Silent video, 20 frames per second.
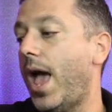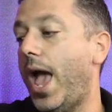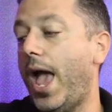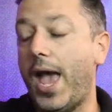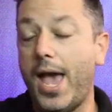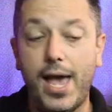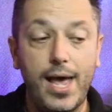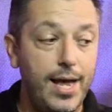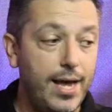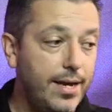
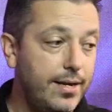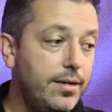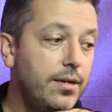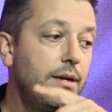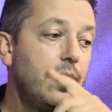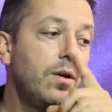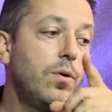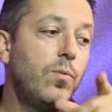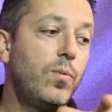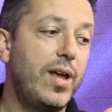
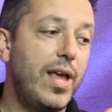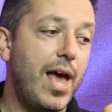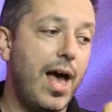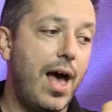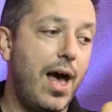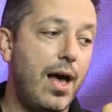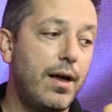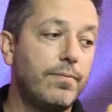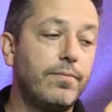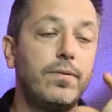and we
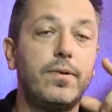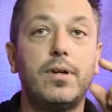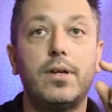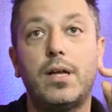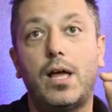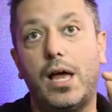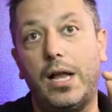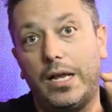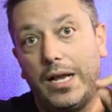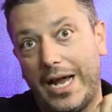have
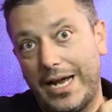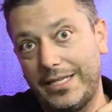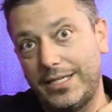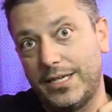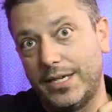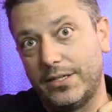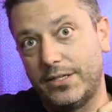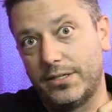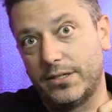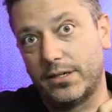a light
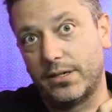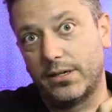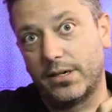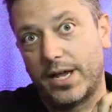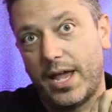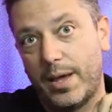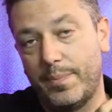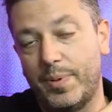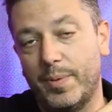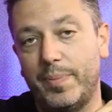sensor
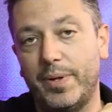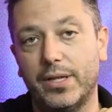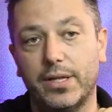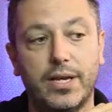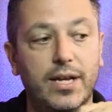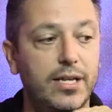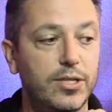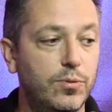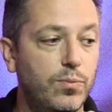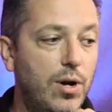
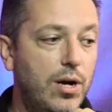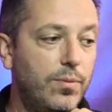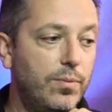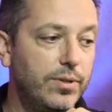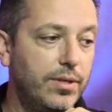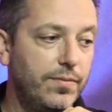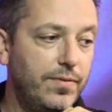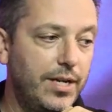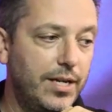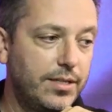capability as
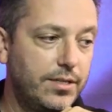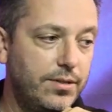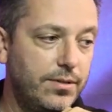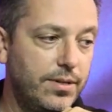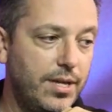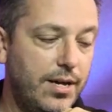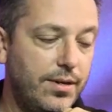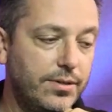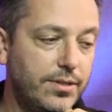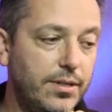well with the
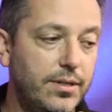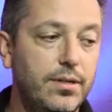VX2000.